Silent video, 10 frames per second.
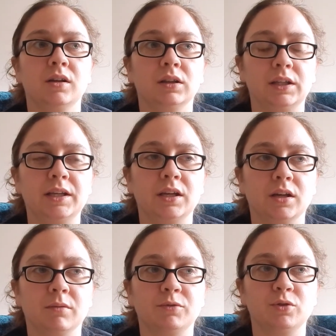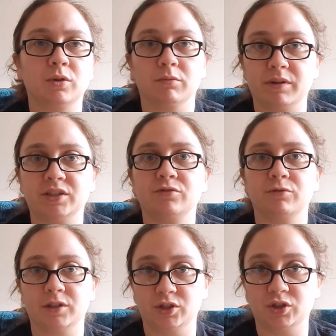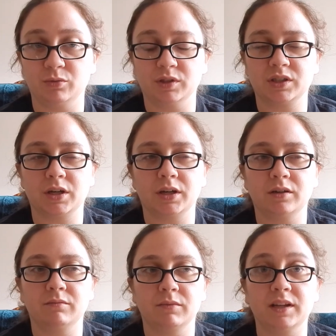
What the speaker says: leading up to her best friend's suicide.